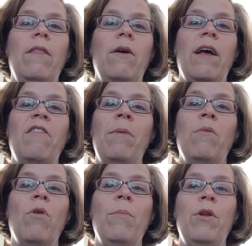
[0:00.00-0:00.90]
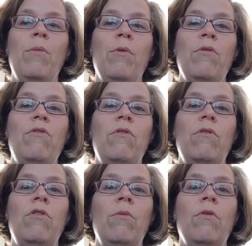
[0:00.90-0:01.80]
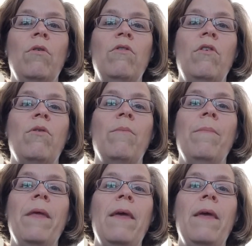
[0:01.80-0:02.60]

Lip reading: there has to be a Roman numeral 2.